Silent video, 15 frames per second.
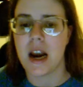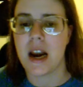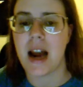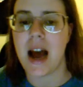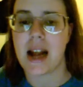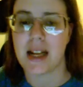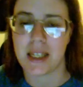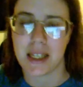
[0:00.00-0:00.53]

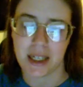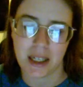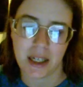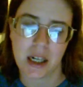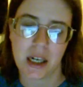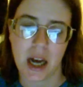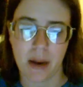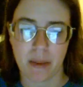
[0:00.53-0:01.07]
not
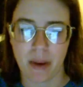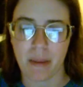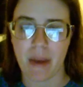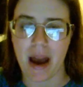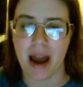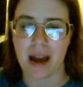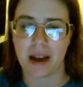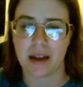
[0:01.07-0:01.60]
coming
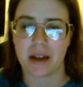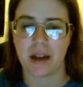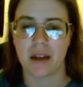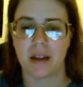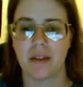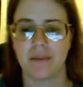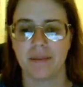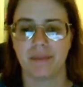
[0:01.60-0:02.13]
back.
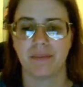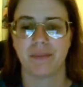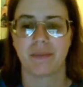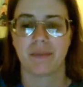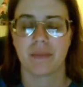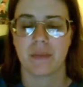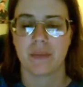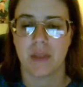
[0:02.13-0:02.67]

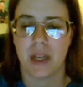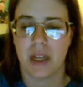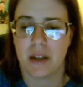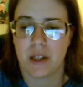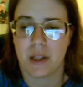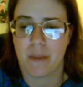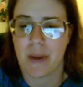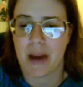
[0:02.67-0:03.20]
And
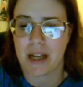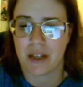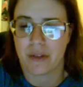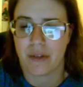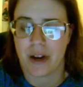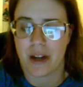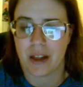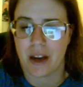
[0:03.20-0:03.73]
it's the best,
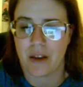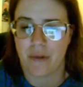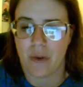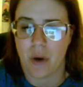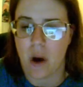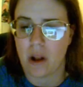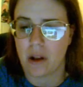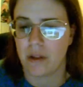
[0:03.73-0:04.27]
for, I think, for
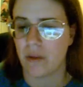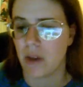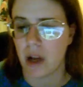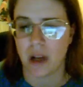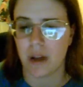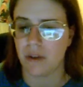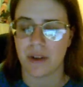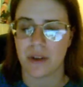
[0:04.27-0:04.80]
all
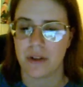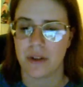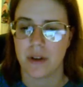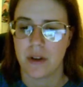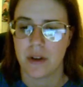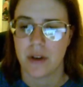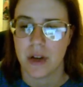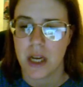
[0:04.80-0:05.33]
involved.
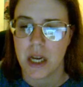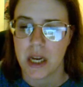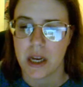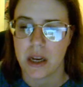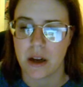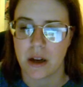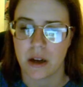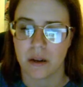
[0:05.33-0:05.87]

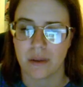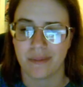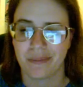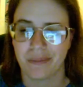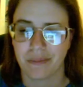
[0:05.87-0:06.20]
You know,